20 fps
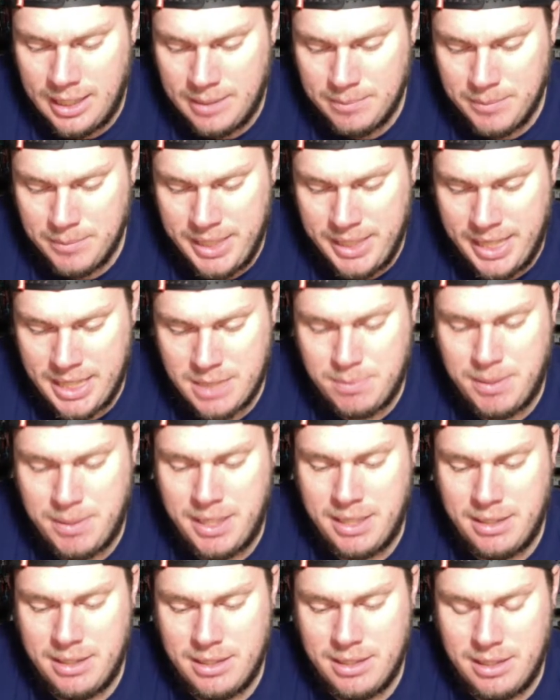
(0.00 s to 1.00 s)
the
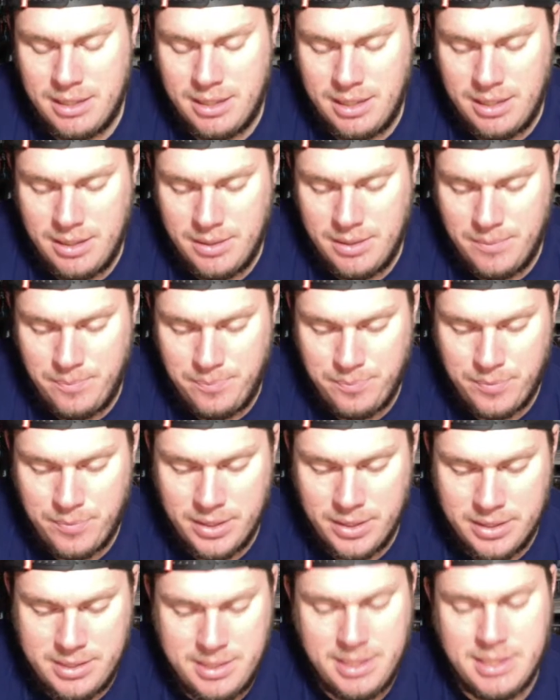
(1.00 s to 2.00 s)
X-Men,
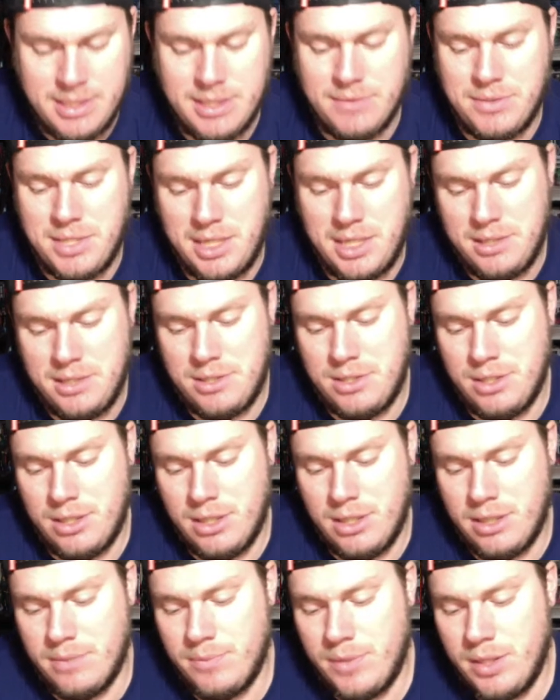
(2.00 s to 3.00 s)
the Sins of
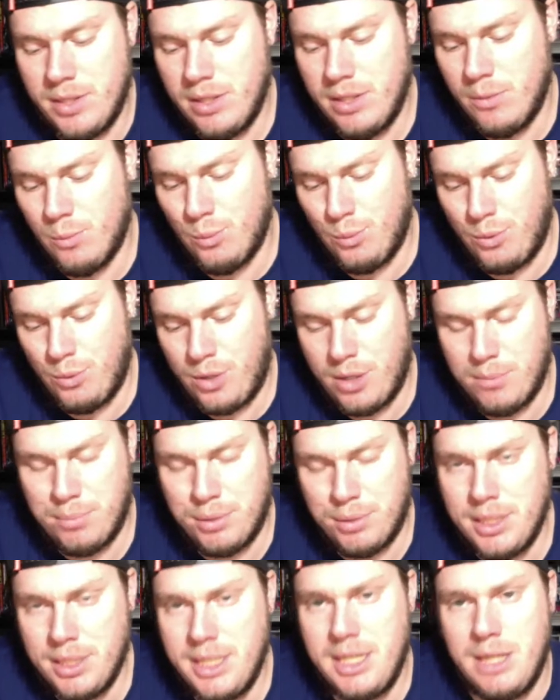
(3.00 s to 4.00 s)
Sinister,
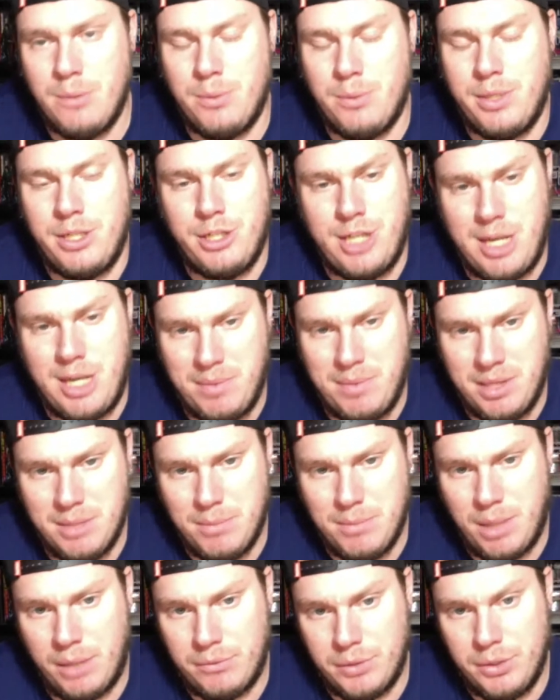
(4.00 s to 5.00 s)
completely reshaping the
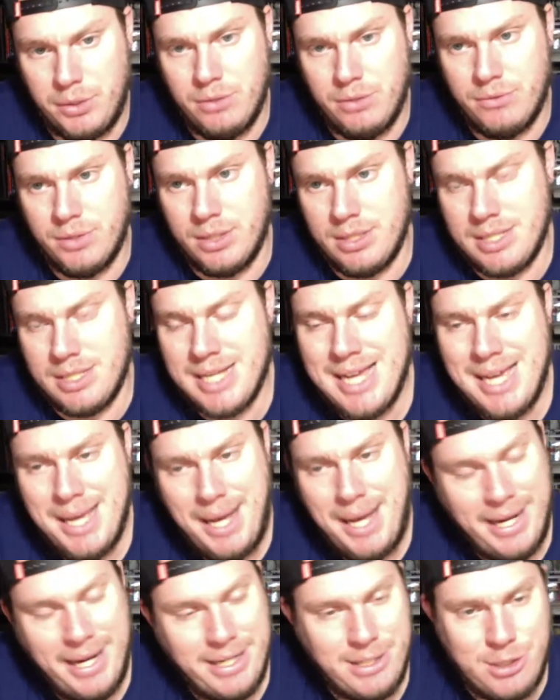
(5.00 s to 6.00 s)
Marvel Universe.
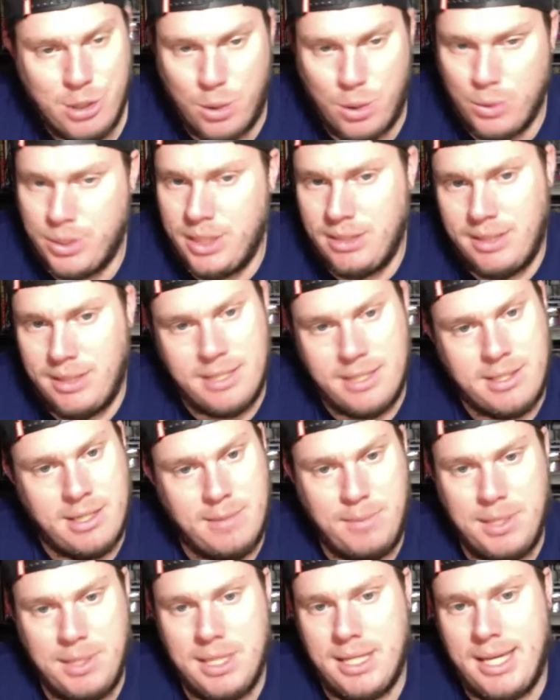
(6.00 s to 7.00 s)
I don't think that's going
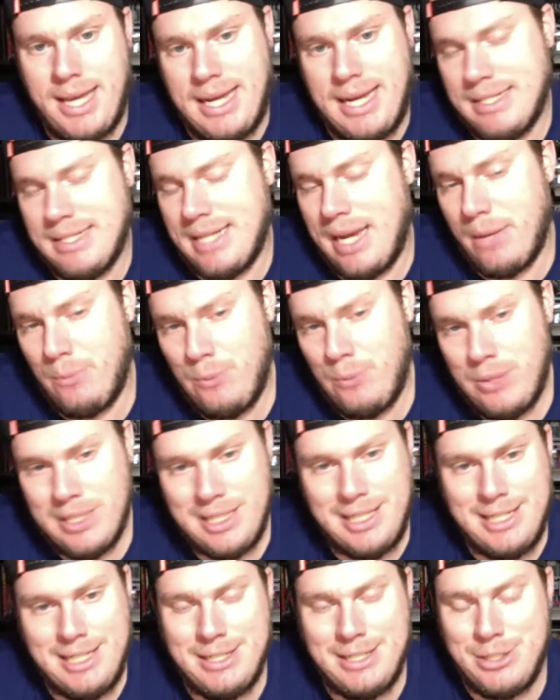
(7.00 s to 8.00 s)
to be the case. I
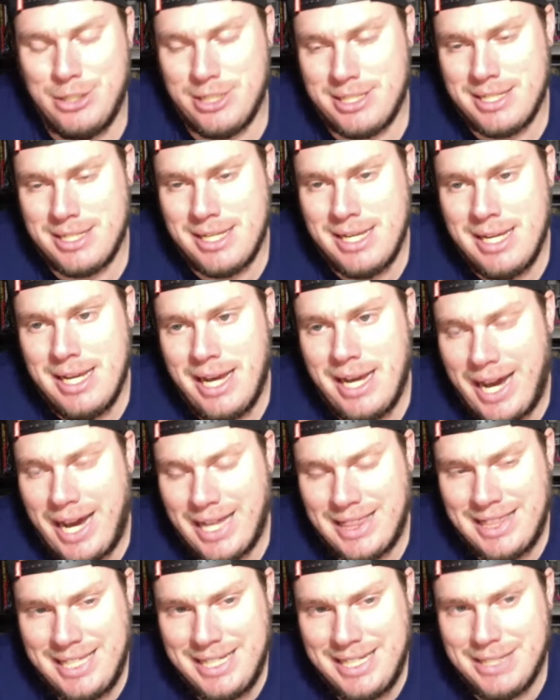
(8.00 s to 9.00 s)

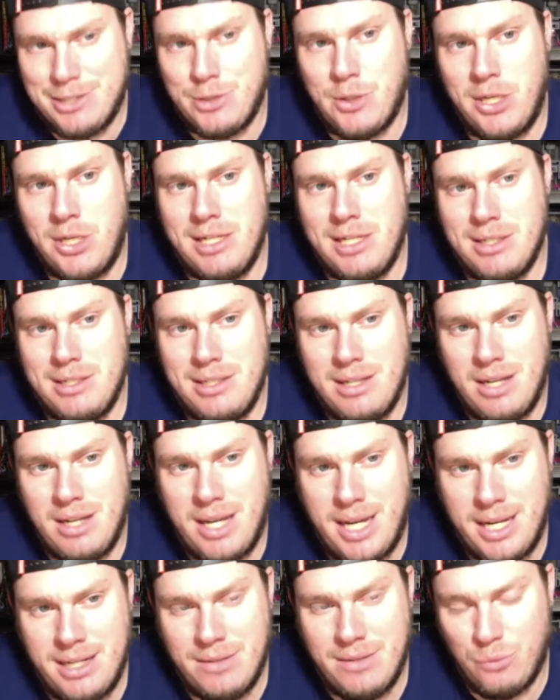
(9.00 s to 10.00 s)
think it's going to
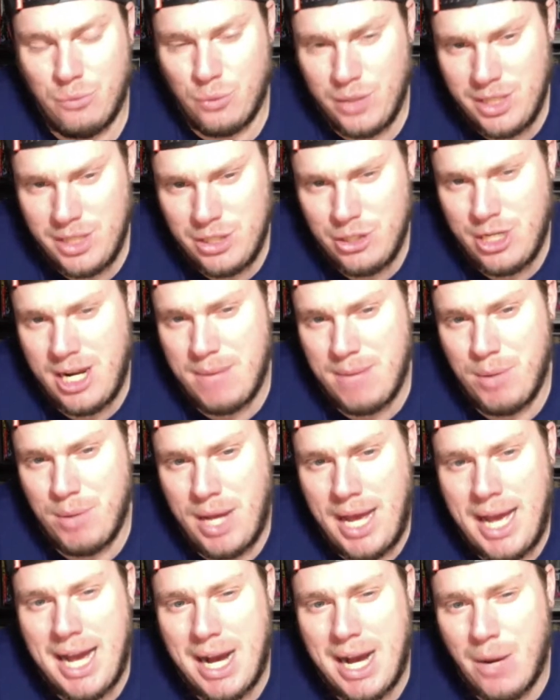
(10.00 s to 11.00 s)
kind of reshape
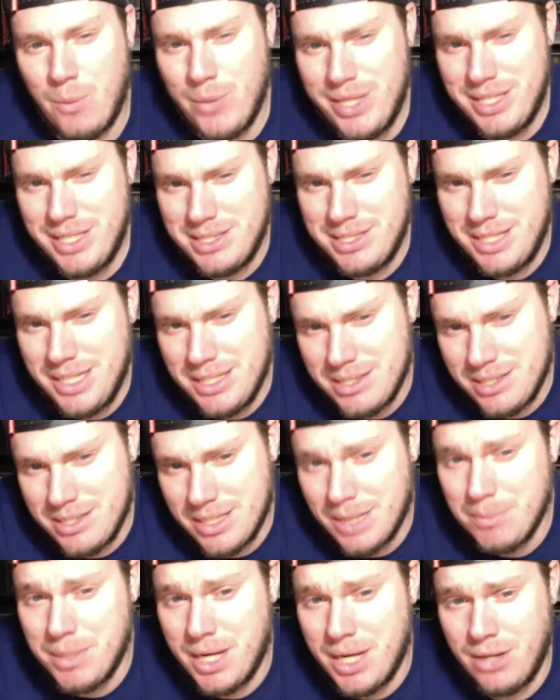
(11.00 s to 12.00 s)
how we see
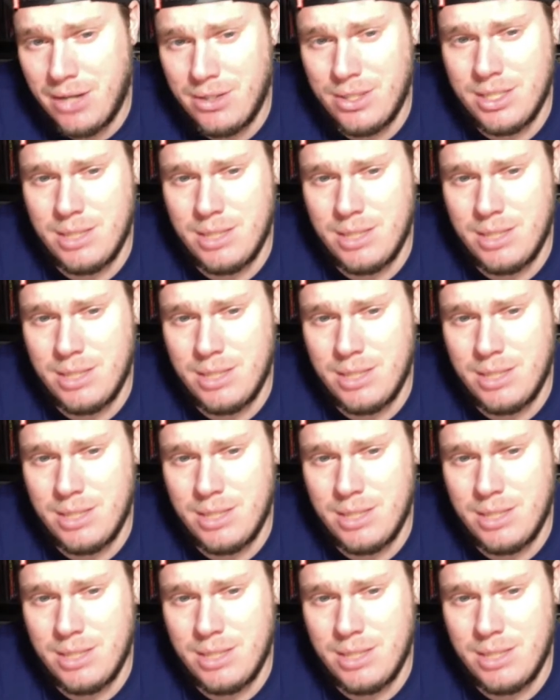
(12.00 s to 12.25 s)
some characters in